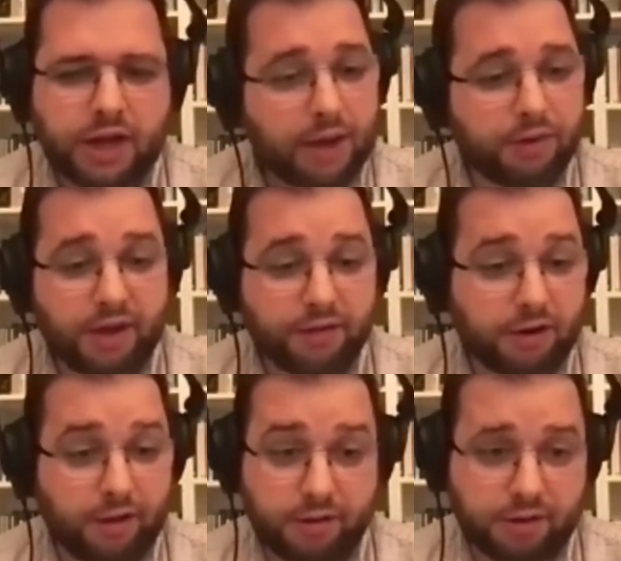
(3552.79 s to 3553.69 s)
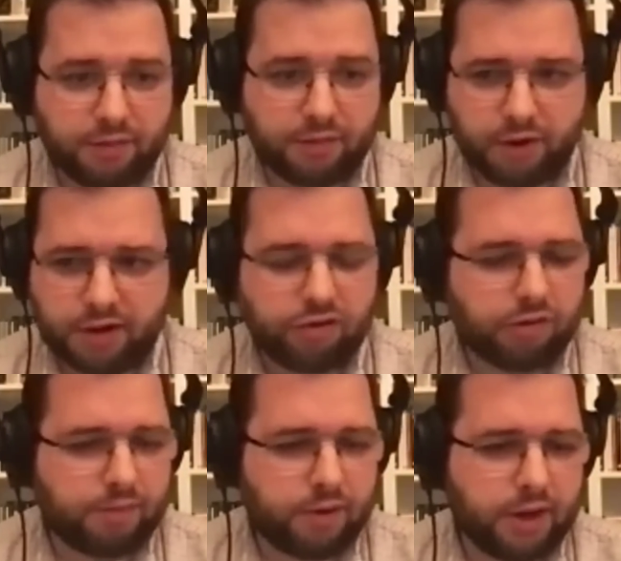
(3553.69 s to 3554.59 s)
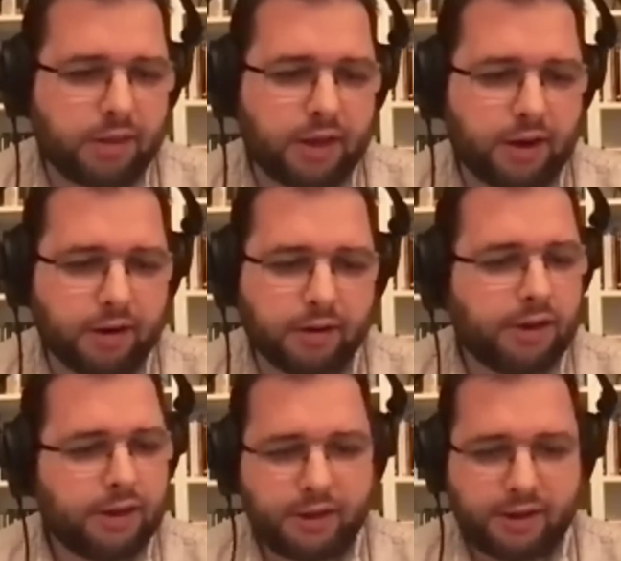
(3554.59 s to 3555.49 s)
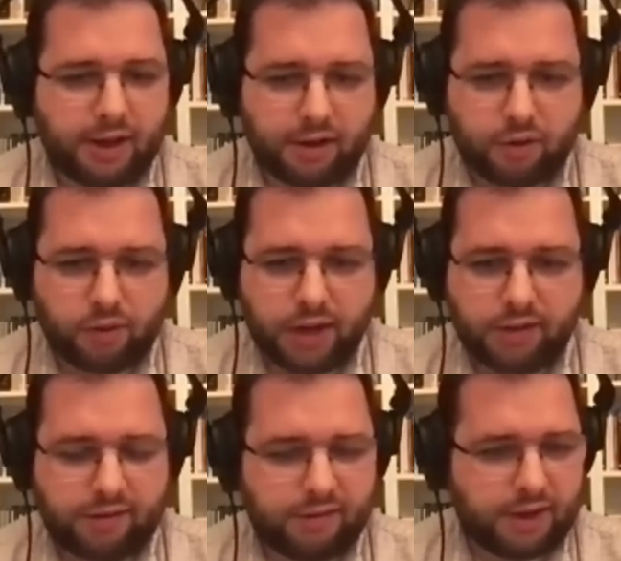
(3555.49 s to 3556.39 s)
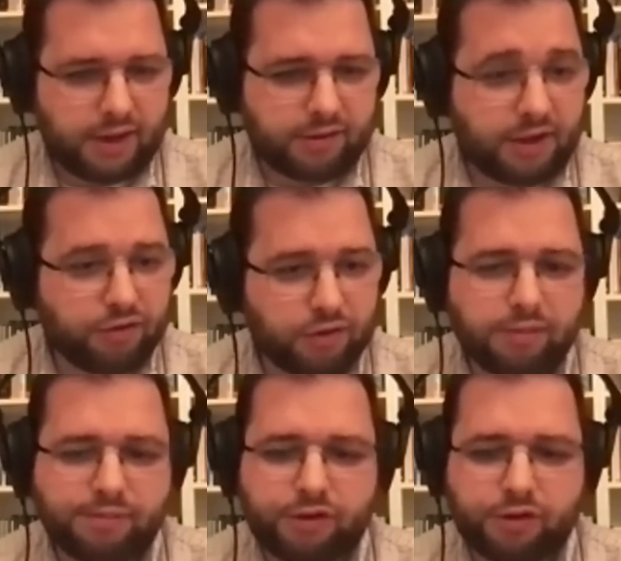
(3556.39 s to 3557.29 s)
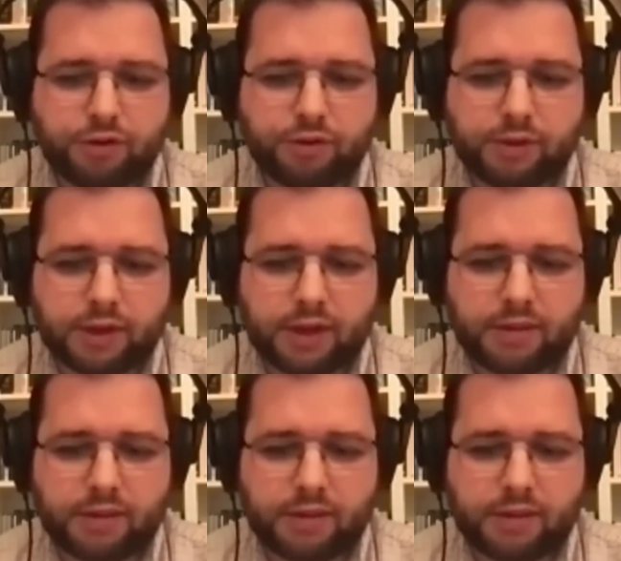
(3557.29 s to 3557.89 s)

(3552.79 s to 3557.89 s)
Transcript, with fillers: I would never call either of them fringe. Boy, they are uh, quite uh, central to mm-hmm.